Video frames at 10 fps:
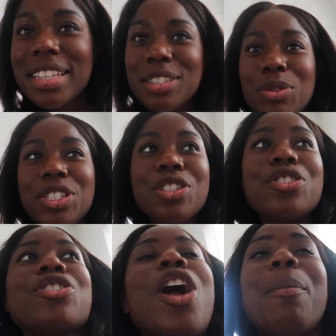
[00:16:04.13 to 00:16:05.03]
let's do a
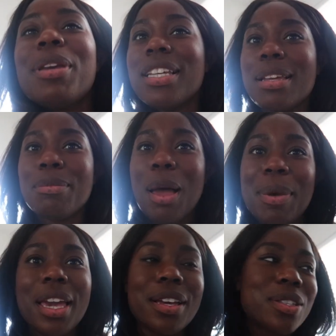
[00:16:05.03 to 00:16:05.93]
ginger shot because I'm not
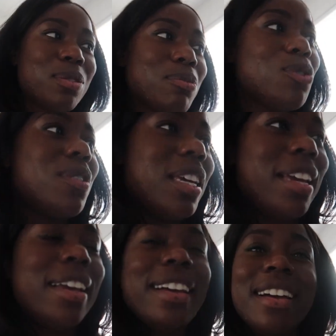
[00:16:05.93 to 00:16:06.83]
making a
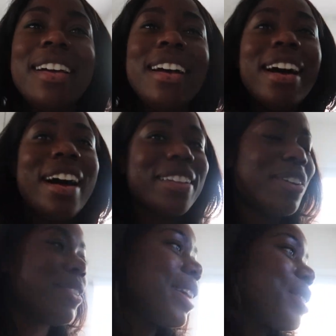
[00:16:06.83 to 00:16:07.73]
smoothie. I
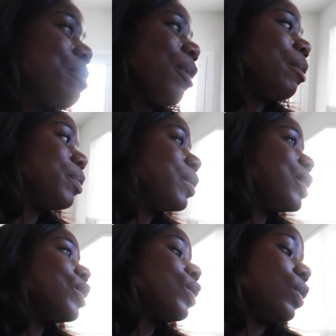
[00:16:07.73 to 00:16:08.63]
know you guys are
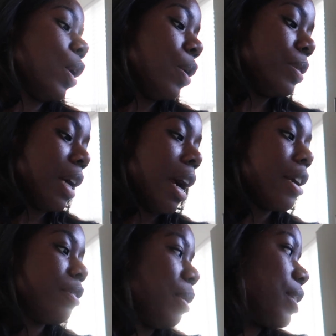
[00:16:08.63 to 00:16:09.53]
probably so
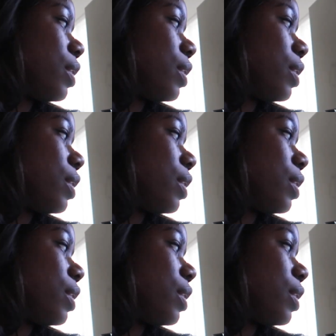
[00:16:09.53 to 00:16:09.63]
tired of my